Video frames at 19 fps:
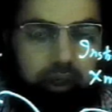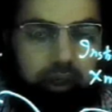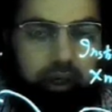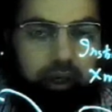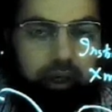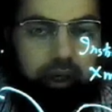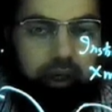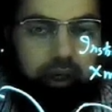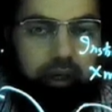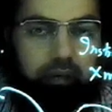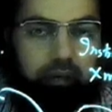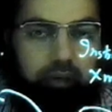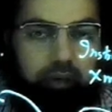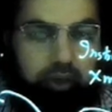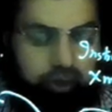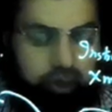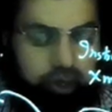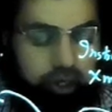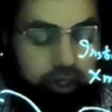and
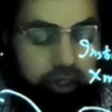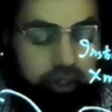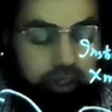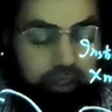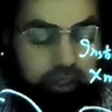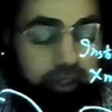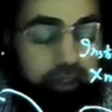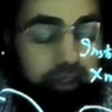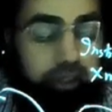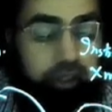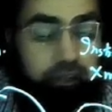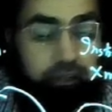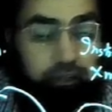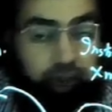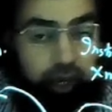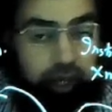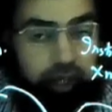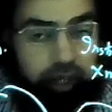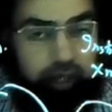because they share the same
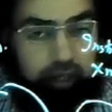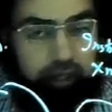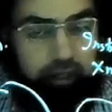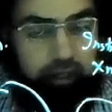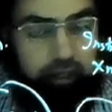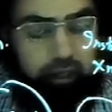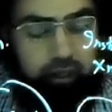winding,